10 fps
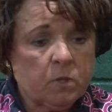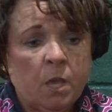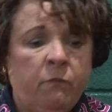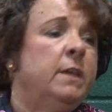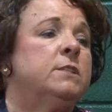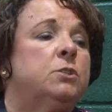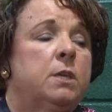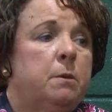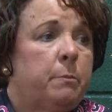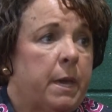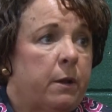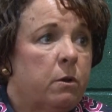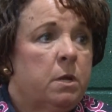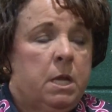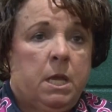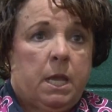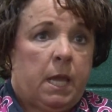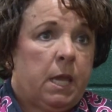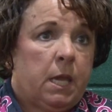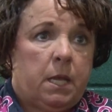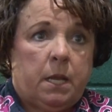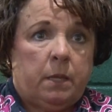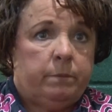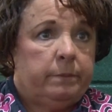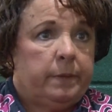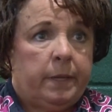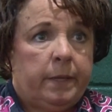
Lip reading: event to get better, and